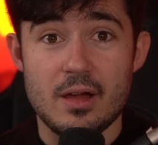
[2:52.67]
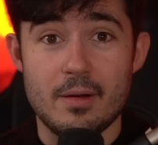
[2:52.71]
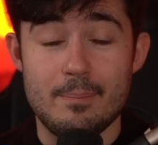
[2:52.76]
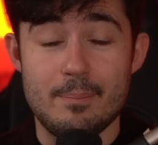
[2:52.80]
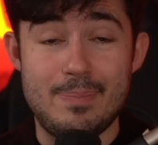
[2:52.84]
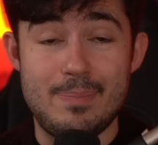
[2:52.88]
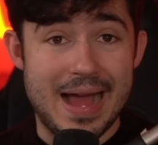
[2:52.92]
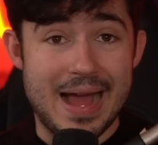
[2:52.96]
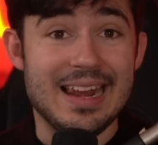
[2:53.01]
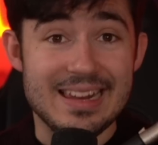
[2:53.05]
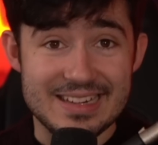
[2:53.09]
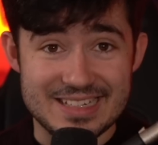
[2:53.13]

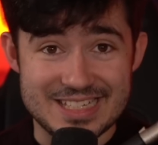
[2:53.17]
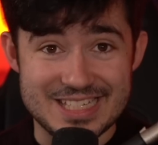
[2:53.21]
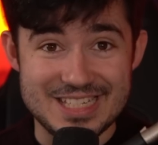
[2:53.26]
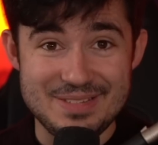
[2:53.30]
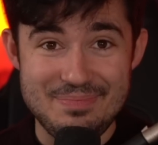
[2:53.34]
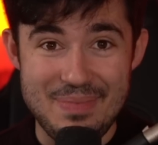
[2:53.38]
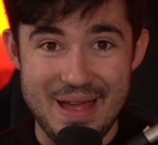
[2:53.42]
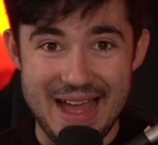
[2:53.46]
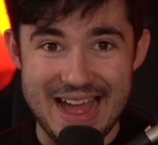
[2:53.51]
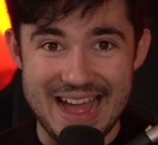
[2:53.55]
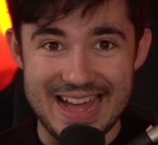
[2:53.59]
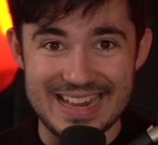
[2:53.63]
Balance
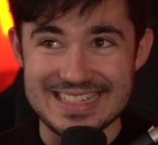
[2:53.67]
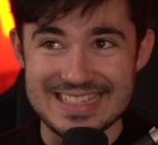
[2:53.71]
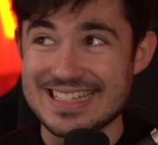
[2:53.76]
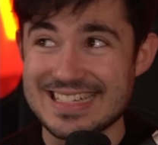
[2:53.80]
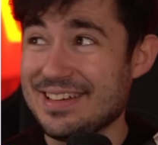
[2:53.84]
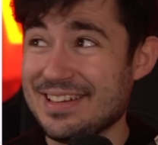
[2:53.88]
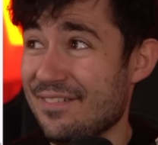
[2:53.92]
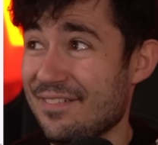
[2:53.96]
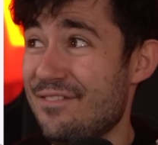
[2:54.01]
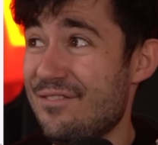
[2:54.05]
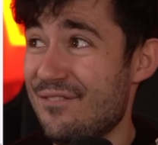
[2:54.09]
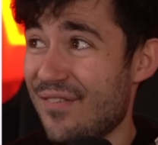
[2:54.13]
patch.
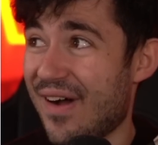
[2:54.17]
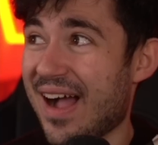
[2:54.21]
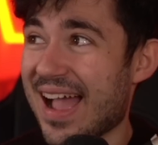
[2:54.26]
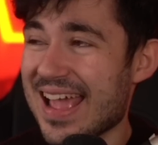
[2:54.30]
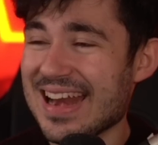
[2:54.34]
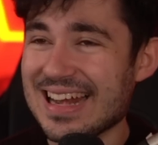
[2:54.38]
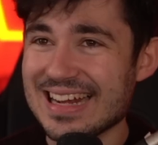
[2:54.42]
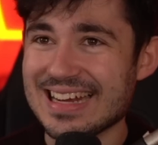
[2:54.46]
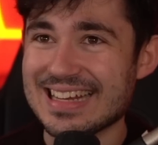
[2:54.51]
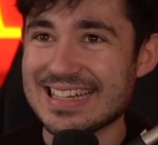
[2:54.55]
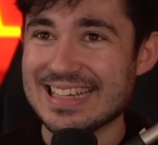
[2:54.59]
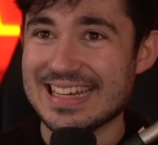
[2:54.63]

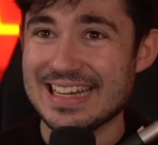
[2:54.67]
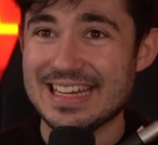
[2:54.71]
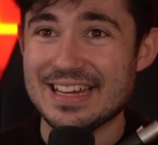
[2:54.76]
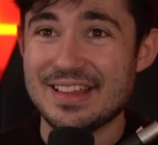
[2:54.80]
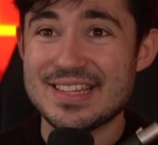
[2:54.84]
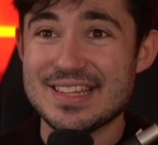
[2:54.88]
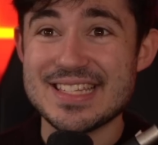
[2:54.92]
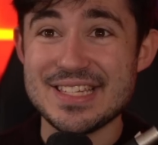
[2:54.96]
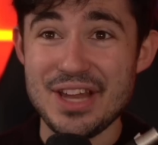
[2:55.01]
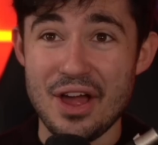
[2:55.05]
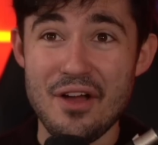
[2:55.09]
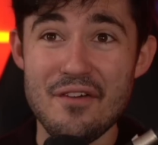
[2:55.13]
Finally,
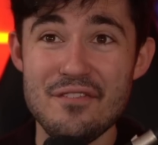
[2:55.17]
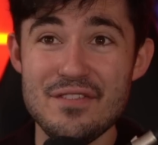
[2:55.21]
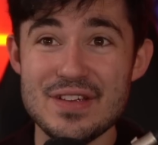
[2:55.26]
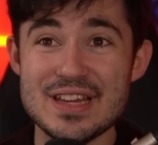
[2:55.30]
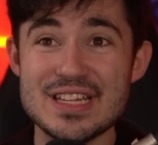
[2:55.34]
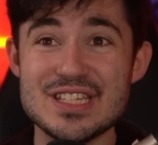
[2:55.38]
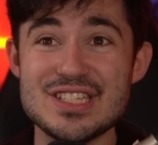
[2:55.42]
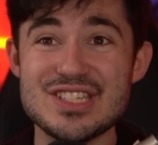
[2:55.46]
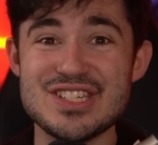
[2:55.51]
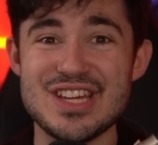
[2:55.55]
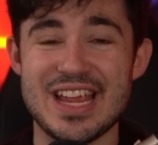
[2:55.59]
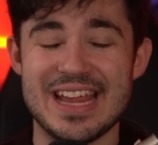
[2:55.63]
stuff
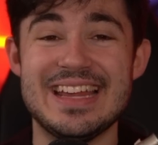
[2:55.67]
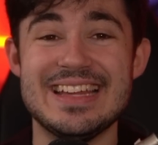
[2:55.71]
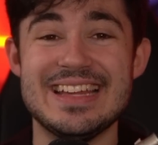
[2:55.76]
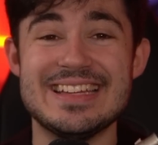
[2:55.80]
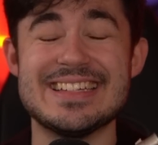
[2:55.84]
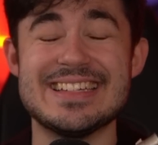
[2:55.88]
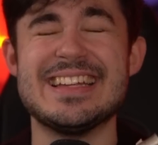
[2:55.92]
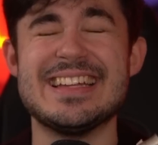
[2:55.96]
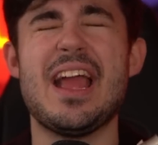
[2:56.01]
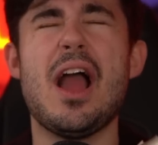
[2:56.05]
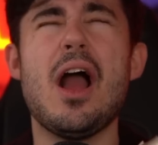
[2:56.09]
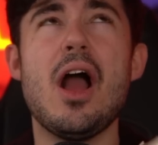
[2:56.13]
is
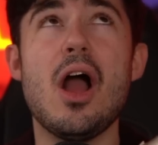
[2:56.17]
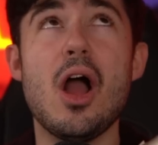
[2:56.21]
changing.